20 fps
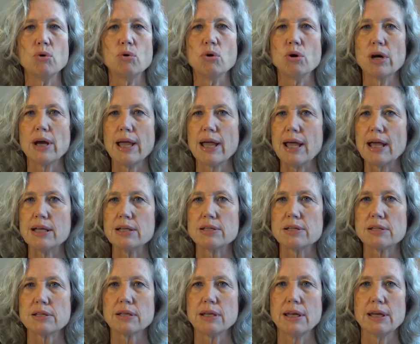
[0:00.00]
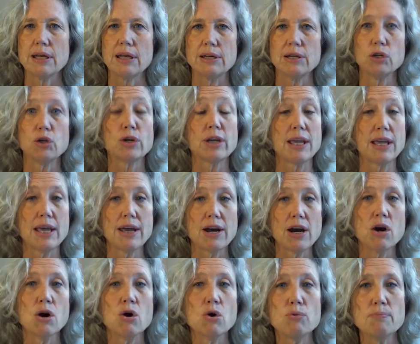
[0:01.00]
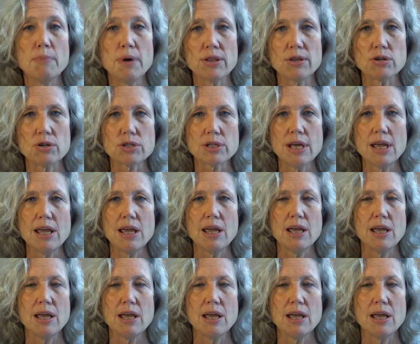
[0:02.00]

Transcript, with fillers: or as looking at our own mothers.